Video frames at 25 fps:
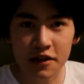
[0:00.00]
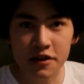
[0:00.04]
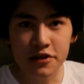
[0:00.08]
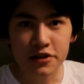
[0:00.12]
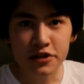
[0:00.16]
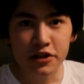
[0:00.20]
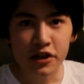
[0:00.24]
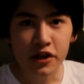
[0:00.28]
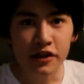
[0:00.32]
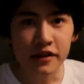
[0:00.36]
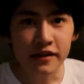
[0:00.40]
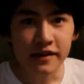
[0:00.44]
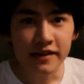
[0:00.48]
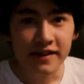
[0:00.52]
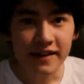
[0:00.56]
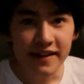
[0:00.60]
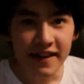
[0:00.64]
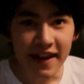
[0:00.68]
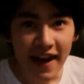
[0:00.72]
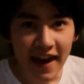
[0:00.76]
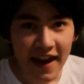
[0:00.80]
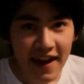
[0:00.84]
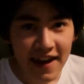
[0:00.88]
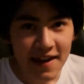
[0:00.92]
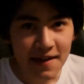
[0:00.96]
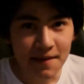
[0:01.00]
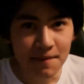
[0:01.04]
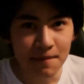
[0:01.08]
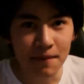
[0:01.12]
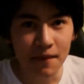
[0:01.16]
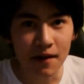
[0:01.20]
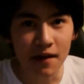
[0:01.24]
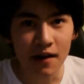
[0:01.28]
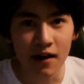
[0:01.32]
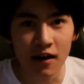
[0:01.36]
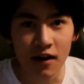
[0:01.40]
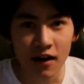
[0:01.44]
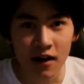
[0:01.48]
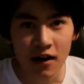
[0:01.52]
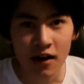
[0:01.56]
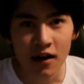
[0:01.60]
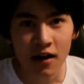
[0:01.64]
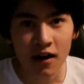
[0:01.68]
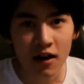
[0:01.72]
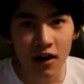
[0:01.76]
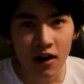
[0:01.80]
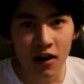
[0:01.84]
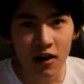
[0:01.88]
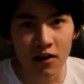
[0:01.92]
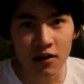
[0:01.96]
It's just a game.
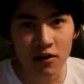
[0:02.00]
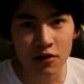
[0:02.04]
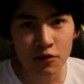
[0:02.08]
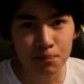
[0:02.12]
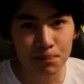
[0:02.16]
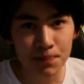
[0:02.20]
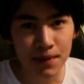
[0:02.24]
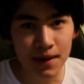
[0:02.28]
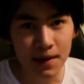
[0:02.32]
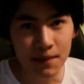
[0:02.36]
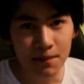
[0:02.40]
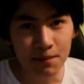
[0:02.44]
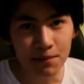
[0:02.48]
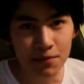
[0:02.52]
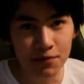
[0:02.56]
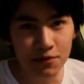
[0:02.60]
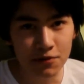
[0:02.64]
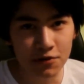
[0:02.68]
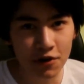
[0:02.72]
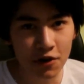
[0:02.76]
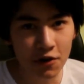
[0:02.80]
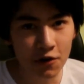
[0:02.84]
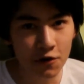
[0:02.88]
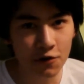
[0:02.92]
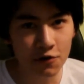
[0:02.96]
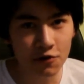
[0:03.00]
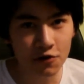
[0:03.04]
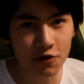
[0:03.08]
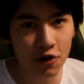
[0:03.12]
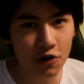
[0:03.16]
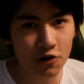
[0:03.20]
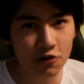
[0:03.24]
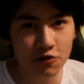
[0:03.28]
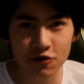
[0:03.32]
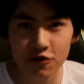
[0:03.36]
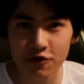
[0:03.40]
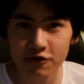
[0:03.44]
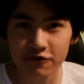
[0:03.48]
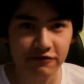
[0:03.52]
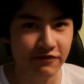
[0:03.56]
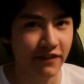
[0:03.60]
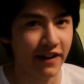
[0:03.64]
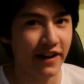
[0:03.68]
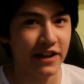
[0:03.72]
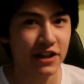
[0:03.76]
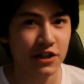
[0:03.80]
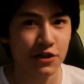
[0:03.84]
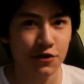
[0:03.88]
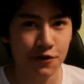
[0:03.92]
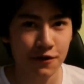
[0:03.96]
People know loads of
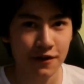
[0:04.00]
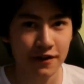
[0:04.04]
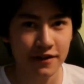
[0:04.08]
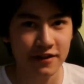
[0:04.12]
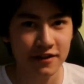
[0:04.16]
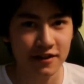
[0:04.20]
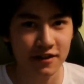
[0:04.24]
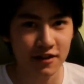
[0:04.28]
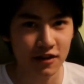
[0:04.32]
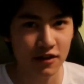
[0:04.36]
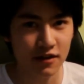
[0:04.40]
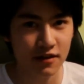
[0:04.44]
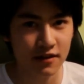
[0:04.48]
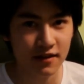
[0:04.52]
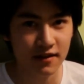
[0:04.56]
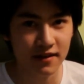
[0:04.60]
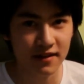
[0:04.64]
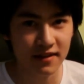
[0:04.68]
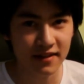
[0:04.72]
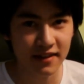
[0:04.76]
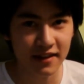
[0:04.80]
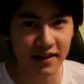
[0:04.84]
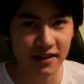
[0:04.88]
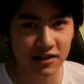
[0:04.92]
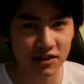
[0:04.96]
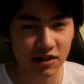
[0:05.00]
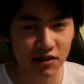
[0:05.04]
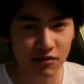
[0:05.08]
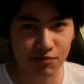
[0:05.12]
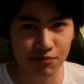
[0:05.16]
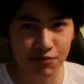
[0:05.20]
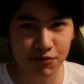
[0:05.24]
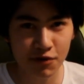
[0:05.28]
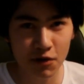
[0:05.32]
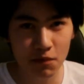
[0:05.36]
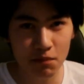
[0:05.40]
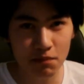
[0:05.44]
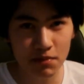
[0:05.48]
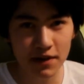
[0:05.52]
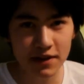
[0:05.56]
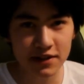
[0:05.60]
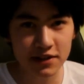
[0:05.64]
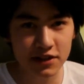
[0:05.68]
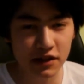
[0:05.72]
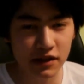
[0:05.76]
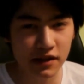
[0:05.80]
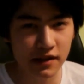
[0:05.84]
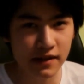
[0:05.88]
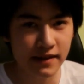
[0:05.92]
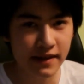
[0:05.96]
rage quitters, and they just probably
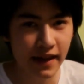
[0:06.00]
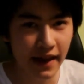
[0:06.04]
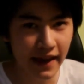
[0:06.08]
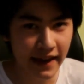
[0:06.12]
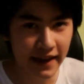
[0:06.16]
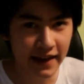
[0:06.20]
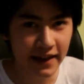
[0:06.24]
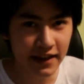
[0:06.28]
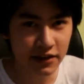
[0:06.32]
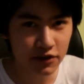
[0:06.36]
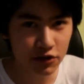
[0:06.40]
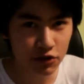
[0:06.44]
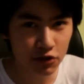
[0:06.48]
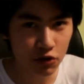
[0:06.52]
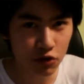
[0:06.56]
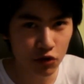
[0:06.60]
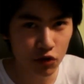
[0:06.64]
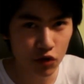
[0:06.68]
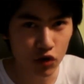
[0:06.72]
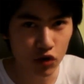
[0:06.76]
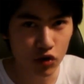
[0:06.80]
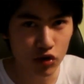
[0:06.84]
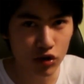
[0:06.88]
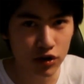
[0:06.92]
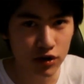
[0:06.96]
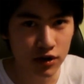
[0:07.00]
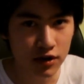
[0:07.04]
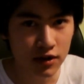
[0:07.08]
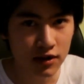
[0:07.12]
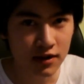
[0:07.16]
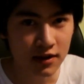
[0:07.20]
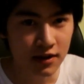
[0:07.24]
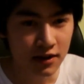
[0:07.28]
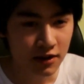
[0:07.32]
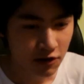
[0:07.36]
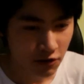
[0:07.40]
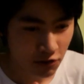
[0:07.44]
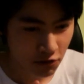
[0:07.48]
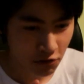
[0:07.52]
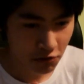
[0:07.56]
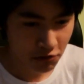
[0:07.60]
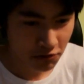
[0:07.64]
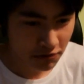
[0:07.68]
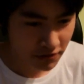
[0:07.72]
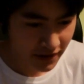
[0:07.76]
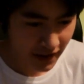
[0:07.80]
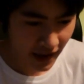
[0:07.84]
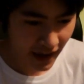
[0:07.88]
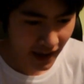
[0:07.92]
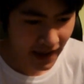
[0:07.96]
just stay indoors
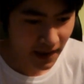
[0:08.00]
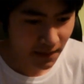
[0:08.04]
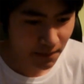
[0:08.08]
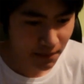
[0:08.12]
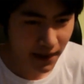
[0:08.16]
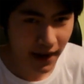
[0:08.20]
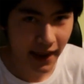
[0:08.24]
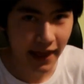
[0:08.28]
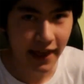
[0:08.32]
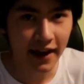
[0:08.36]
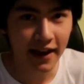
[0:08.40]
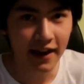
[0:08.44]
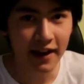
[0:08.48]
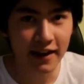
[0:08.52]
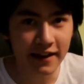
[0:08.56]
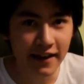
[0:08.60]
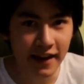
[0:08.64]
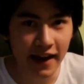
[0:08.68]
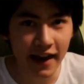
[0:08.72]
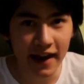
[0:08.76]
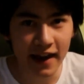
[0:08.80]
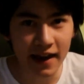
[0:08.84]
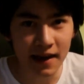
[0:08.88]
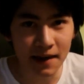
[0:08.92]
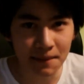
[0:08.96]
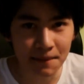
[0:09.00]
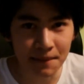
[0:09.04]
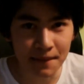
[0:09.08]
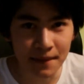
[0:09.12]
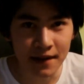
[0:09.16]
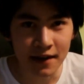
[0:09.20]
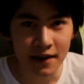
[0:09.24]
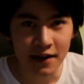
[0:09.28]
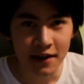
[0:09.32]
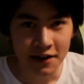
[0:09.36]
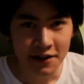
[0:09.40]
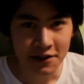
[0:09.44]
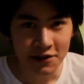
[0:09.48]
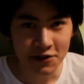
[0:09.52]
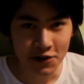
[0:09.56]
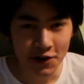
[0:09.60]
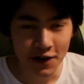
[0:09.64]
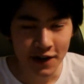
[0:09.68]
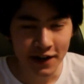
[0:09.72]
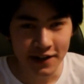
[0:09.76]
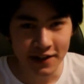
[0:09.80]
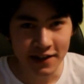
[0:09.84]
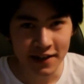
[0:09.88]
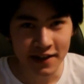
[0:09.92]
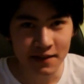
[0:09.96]
all day playing a game,
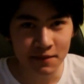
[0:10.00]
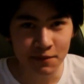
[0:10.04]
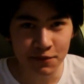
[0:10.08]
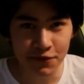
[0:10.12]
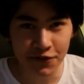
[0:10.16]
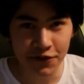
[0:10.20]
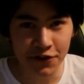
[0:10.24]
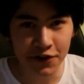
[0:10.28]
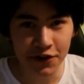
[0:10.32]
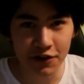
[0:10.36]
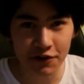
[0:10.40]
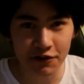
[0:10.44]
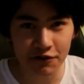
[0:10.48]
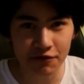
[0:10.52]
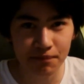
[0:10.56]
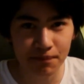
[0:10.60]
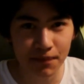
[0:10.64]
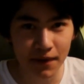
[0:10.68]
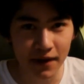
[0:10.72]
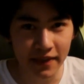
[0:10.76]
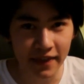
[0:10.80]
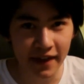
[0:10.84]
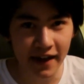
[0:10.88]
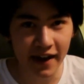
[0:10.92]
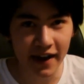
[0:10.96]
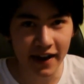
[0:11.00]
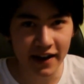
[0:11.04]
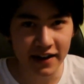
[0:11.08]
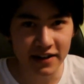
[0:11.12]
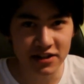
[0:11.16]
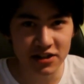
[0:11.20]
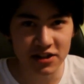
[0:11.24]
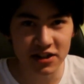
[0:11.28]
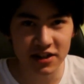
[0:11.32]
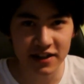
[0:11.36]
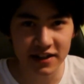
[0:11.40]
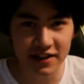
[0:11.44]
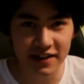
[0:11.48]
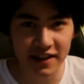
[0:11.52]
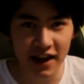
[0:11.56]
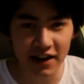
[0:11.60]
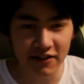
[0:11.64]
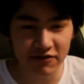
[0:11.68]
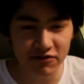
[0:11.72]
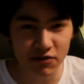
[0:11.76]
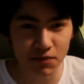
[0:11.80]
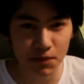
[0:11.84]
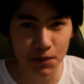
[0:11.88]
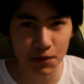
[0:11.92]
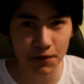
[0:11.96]
trying to improve, but they're actually
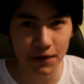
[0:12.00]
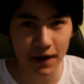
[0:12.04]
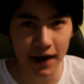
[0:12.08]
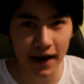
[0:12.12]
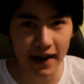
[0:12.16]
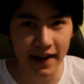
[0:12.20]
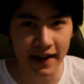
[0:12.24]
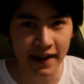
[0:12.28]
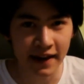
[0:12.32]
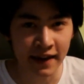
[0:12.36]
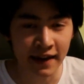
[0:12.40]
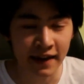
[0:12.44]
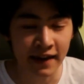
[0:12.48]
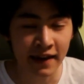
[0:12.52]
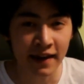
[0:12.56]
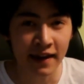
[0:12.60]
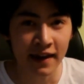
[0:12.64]
terrible at it.